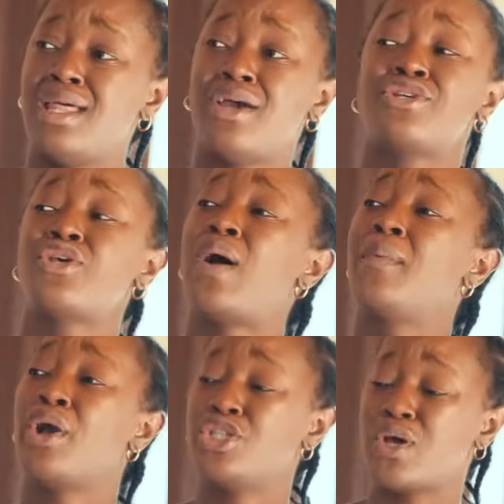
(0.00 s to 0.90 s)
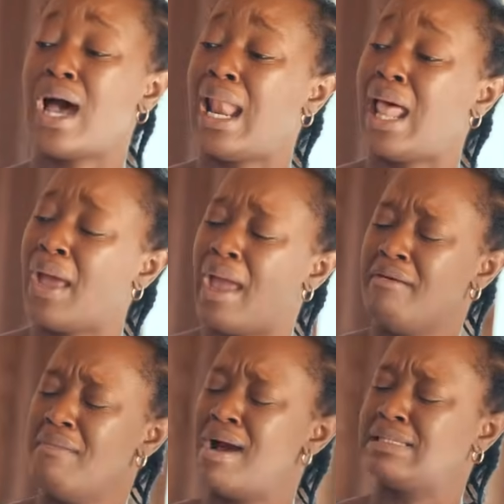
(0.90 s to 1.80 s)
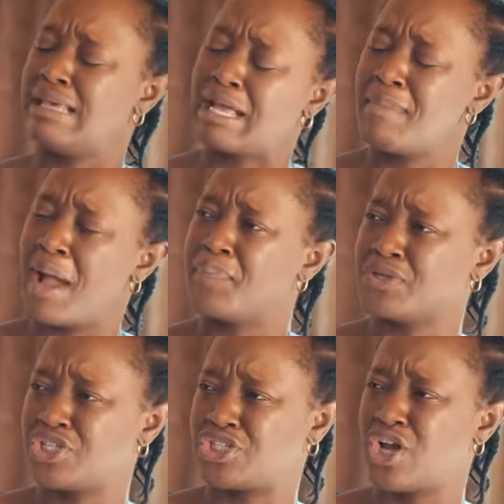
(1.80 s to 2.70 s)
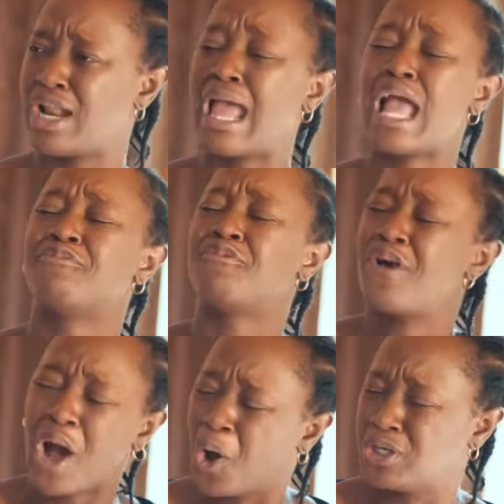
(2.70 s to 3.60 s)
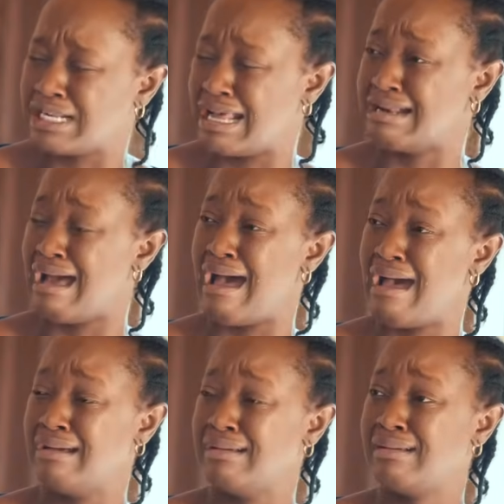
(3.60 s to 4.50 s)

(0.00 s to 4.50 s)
There is no way I'm going to allow Erima take my position. I am far older than her.